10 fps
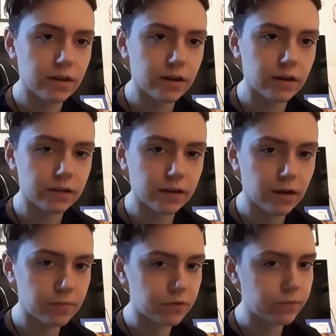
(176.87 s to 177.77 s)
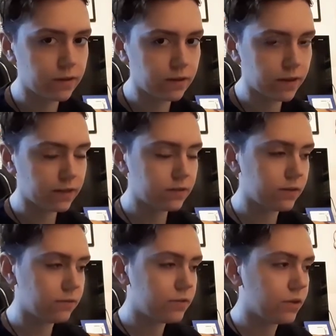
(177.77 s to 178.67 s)
Uh, comes with that
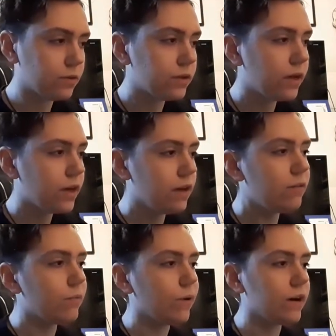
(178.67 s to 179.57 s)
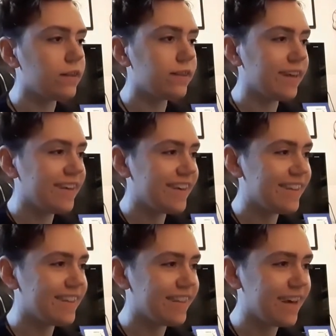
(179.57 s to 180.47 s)
stuff too, but the,
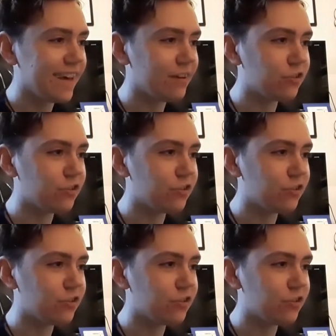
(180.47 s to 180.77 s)
their